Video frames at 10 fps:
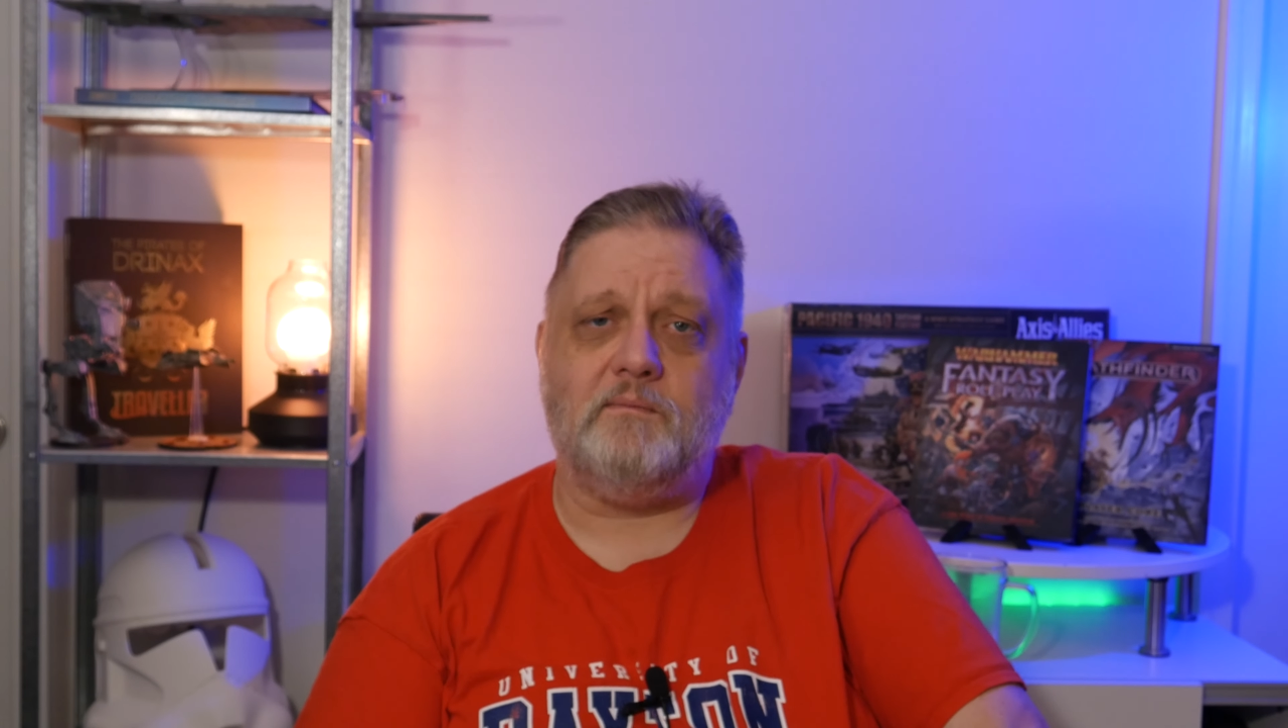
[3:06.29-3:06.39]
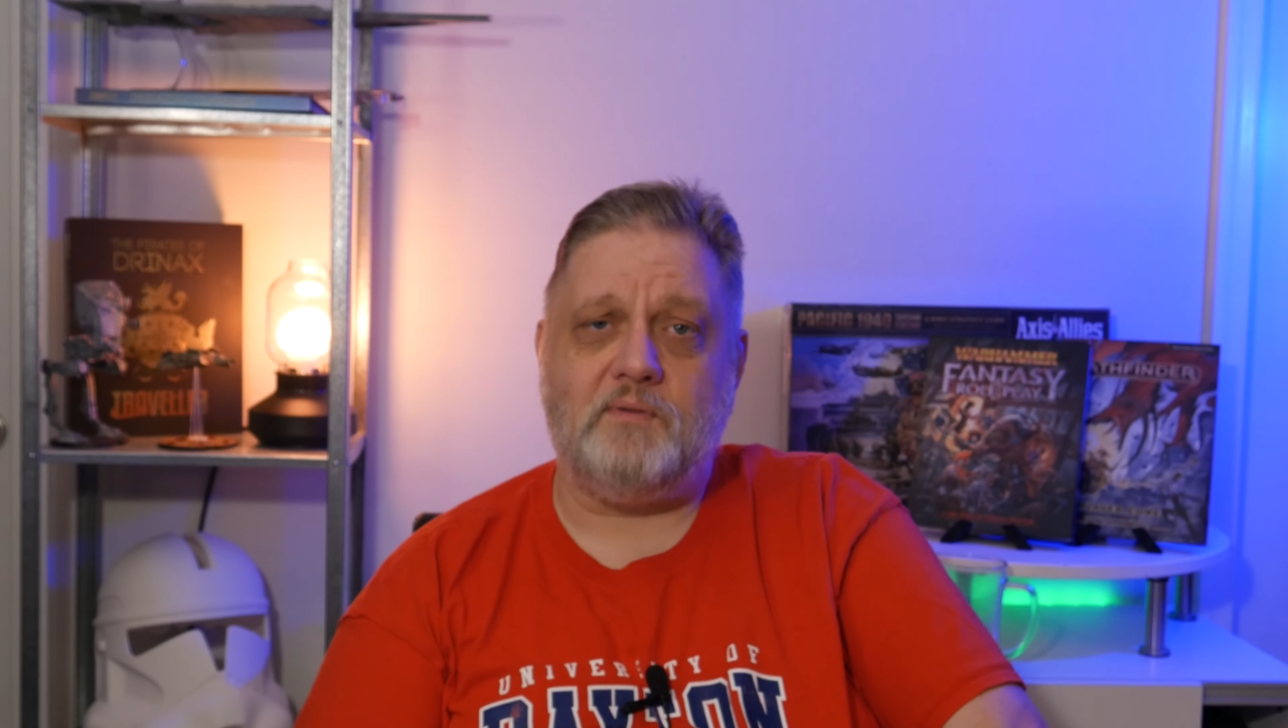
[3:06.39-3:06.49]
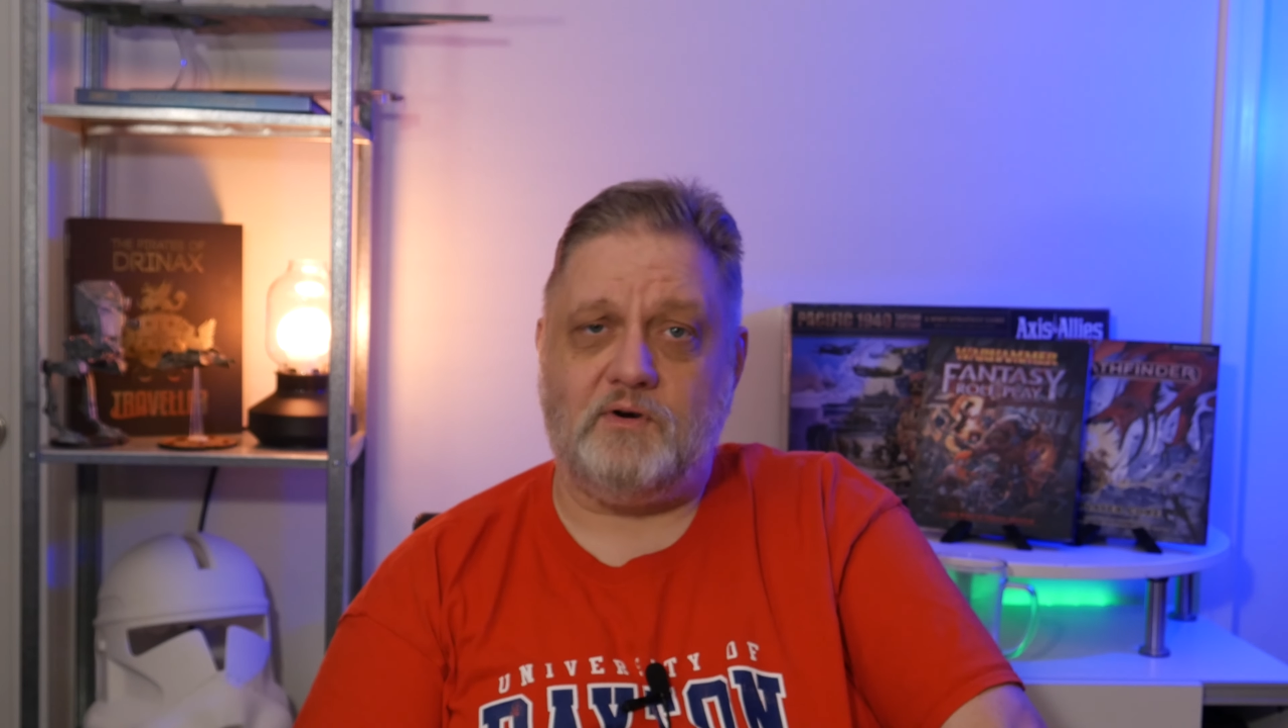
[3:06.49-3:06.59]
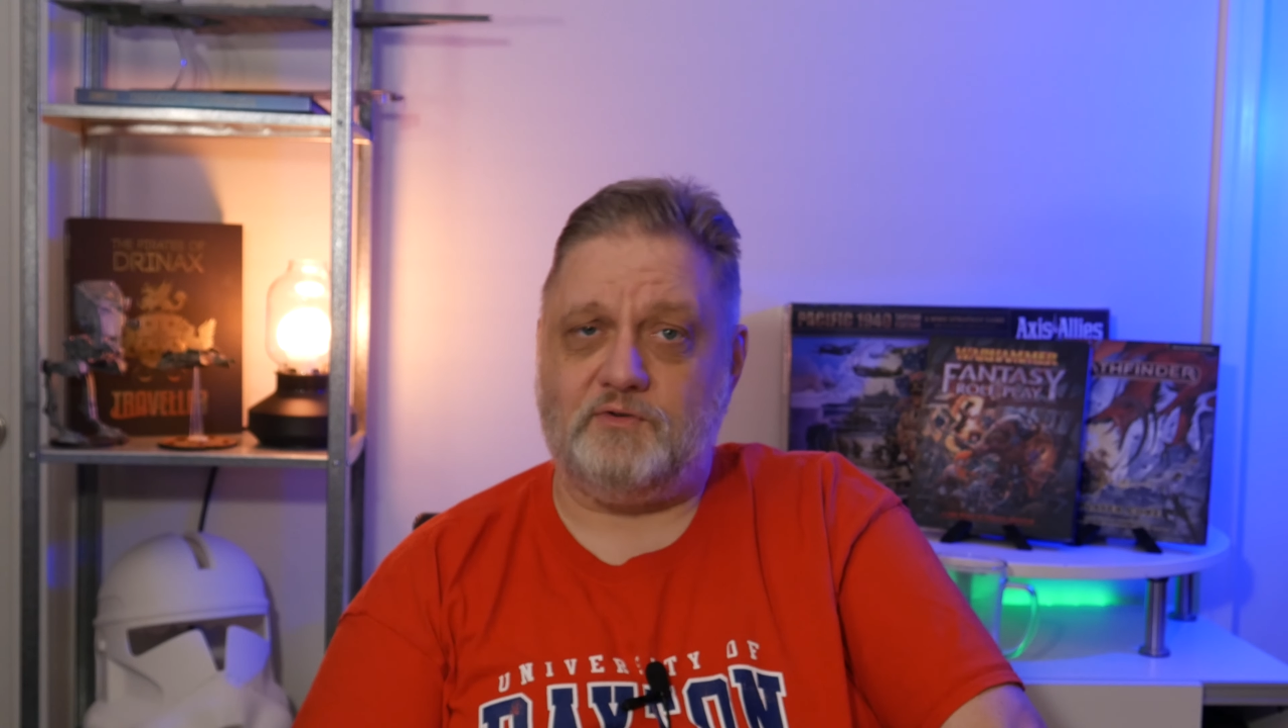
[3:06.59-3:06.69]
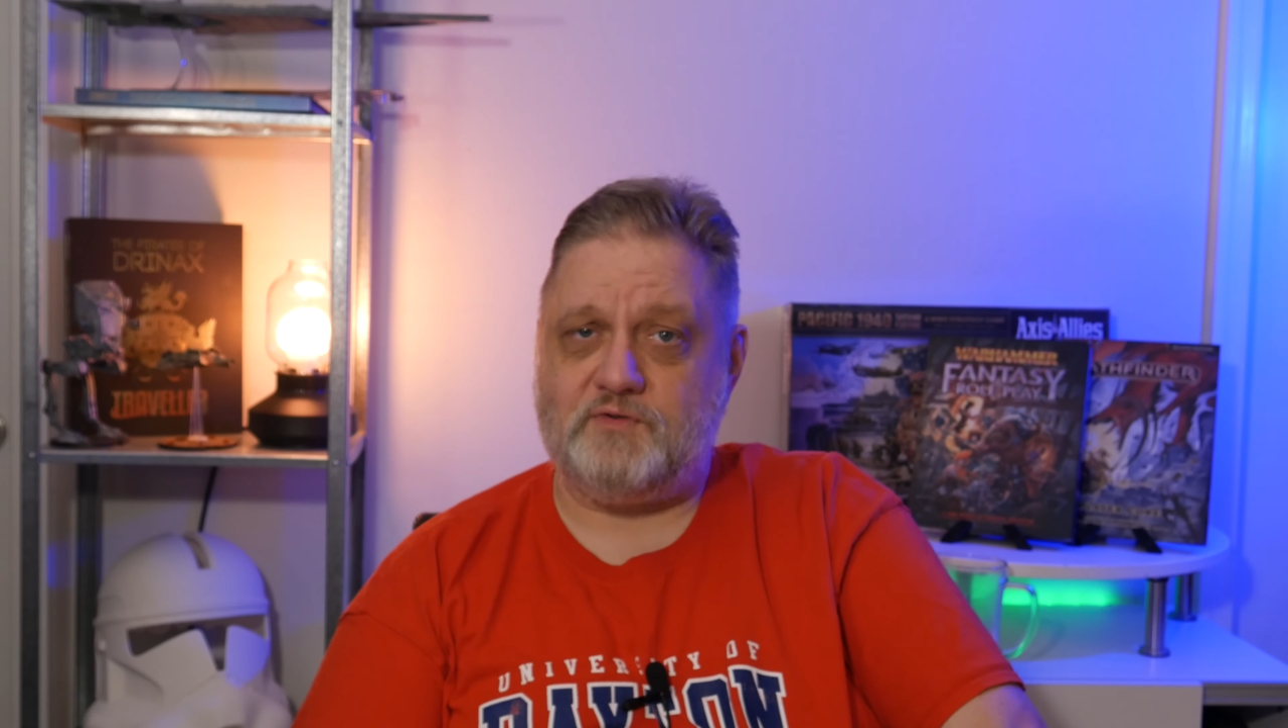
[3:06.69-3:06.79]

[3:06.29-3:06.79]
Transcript: Imperial